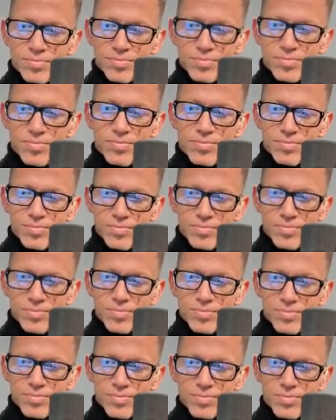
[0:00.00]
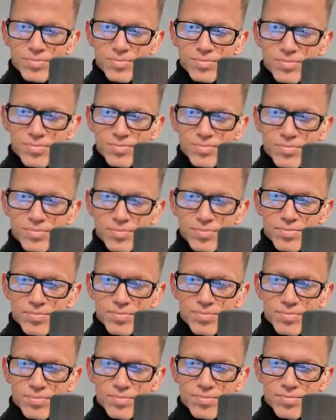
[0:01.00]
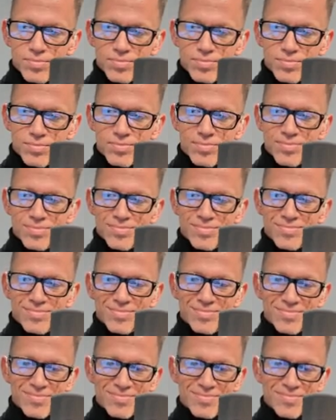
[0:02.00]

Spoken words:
(silent)